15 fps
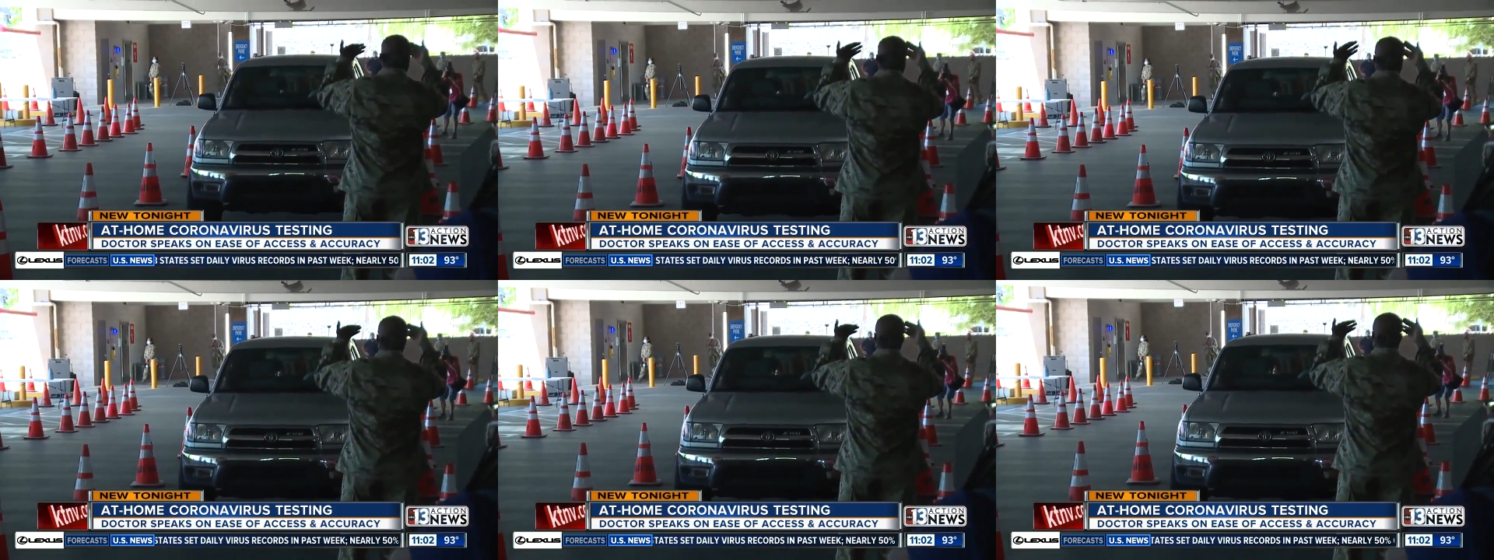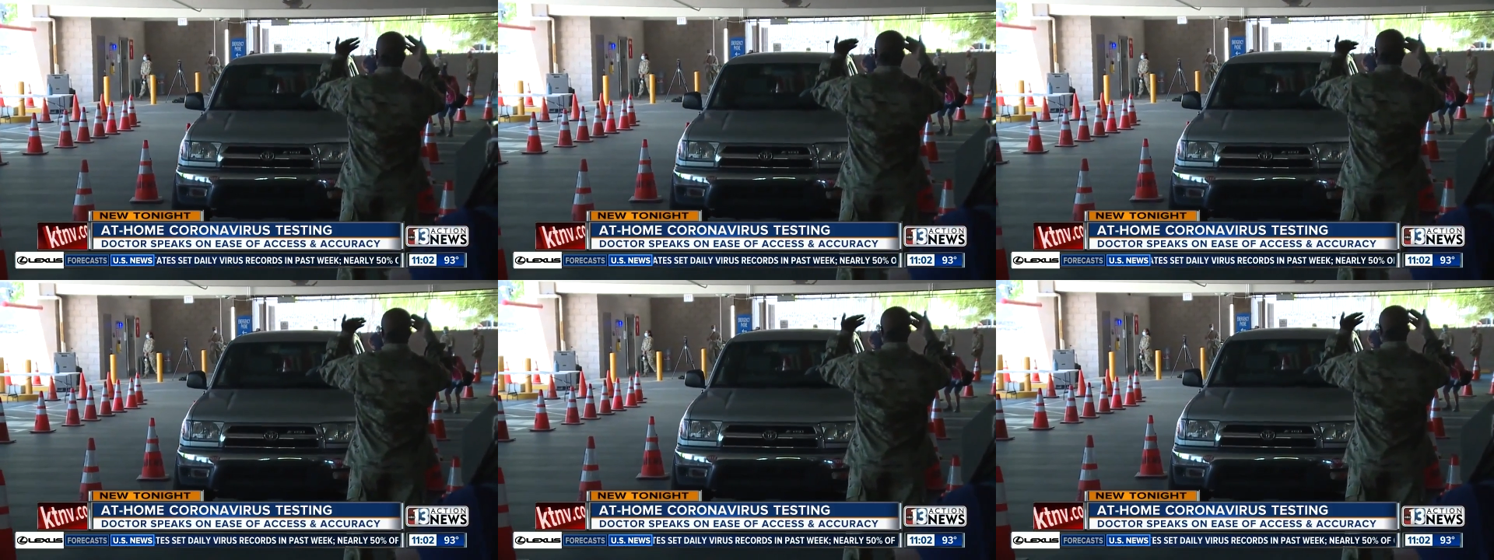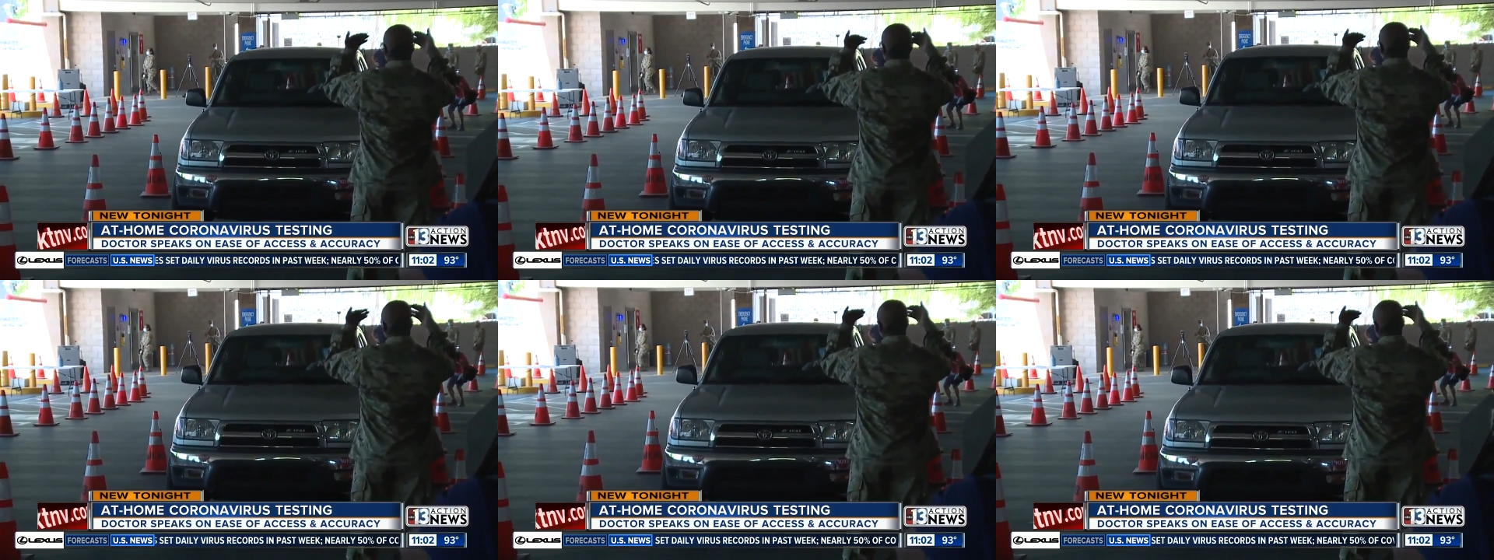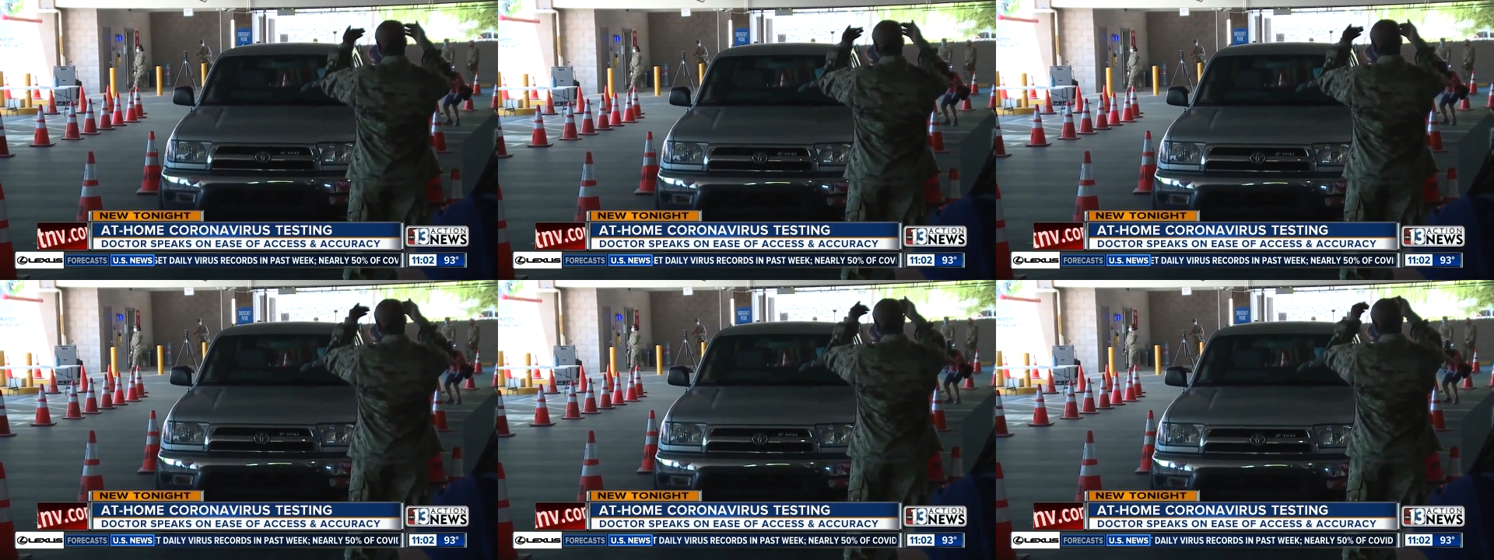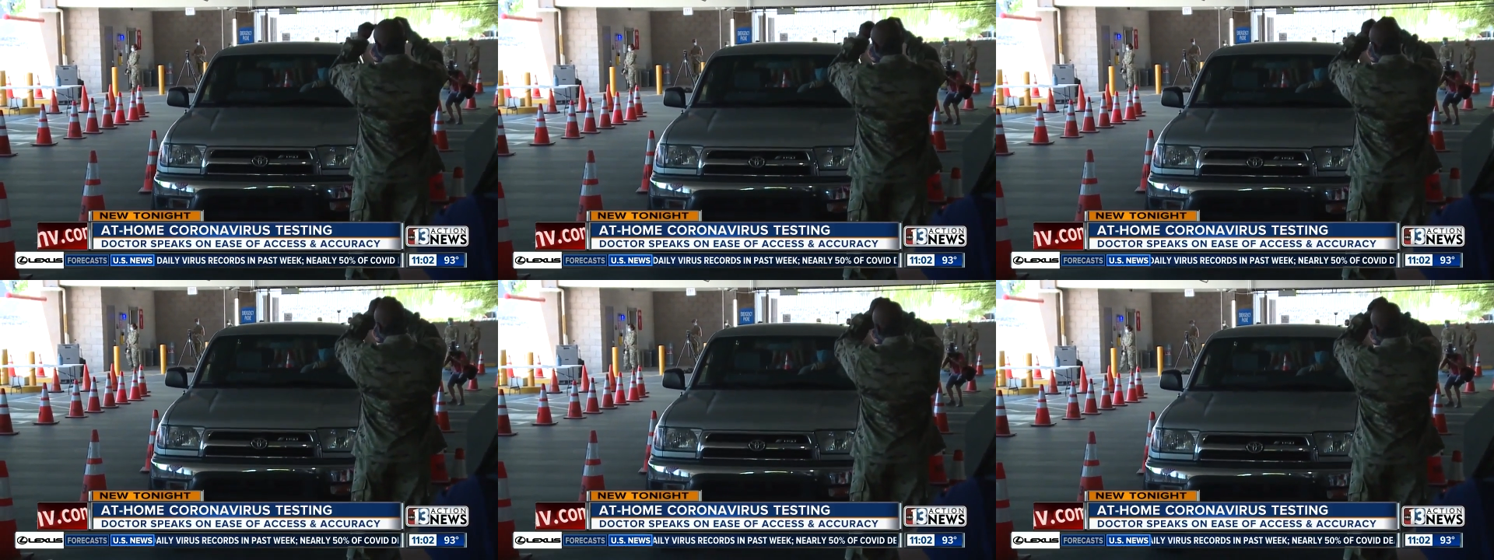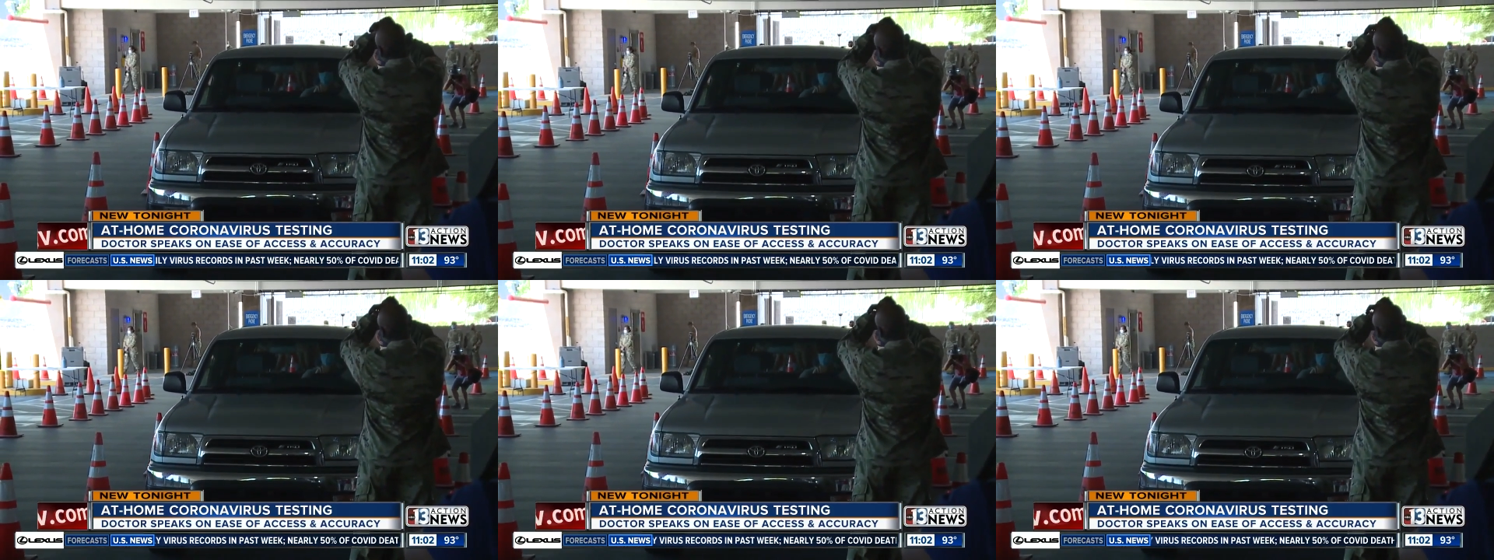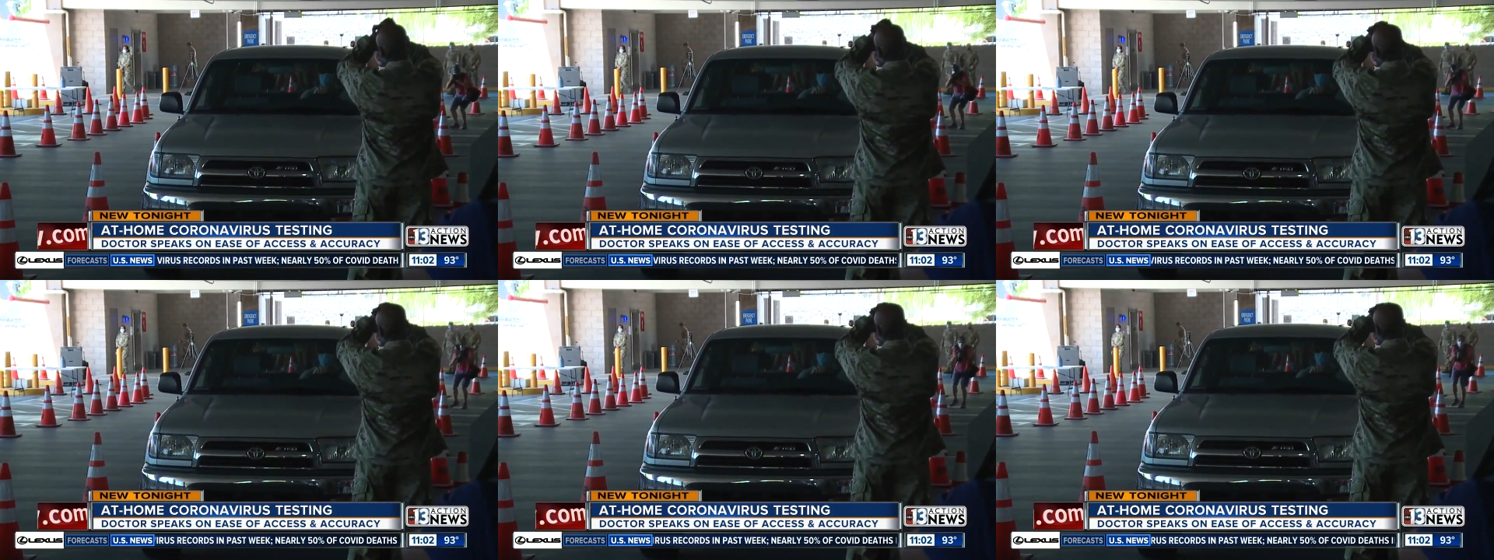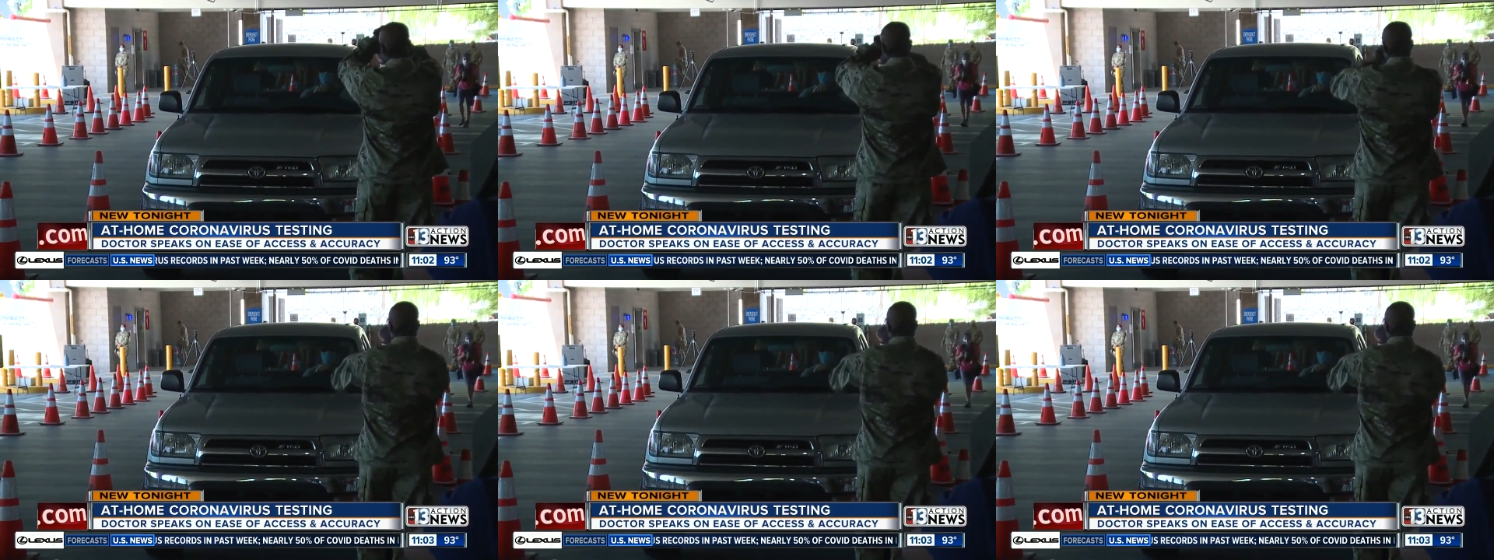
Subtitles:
(no speaker visible)